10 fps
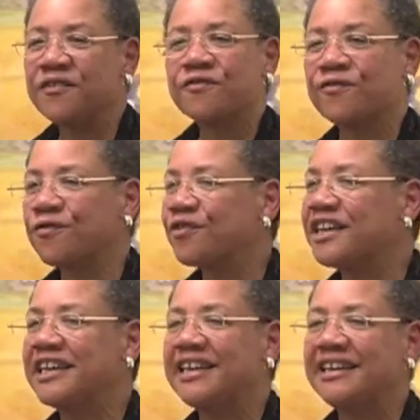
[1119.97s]

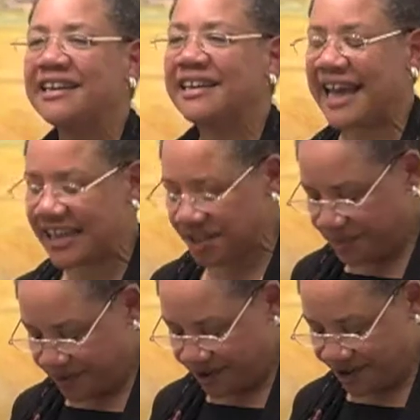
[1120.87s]
free as a
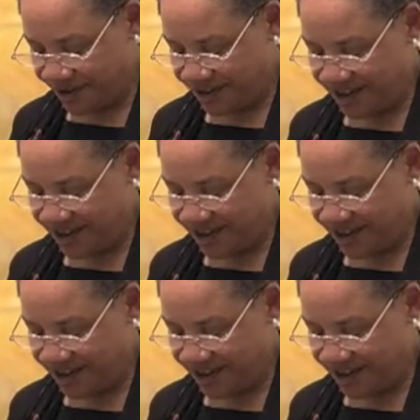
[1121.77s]
bird.